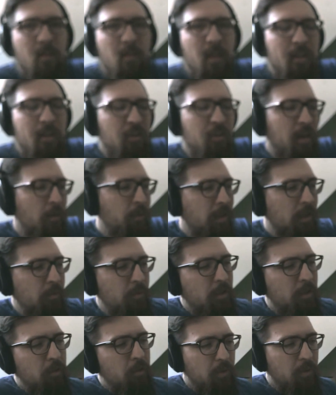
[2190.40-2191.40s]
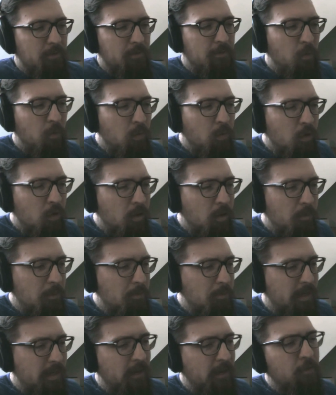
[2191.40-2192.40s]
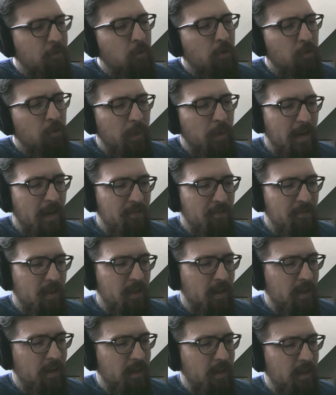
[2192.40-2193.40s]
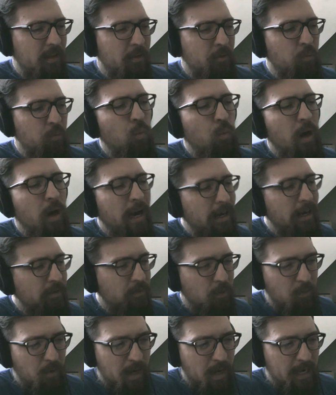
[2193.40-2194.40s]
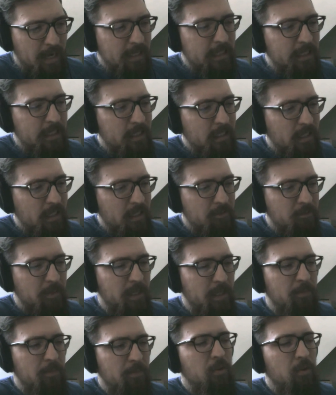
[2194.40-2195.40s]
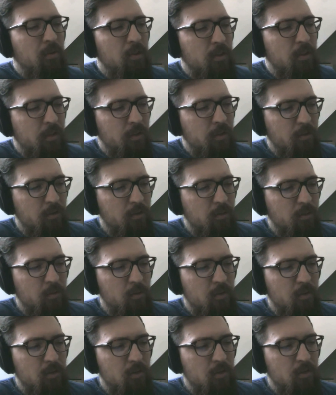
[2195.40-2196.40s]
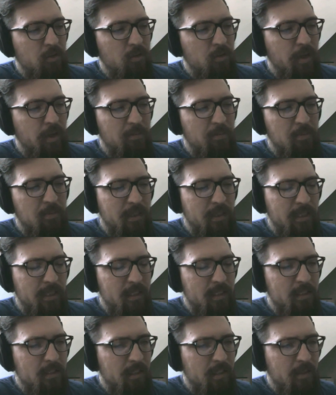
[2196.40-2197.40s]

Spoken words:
I really want to inform, but of course we have a wide variety of people to try to please.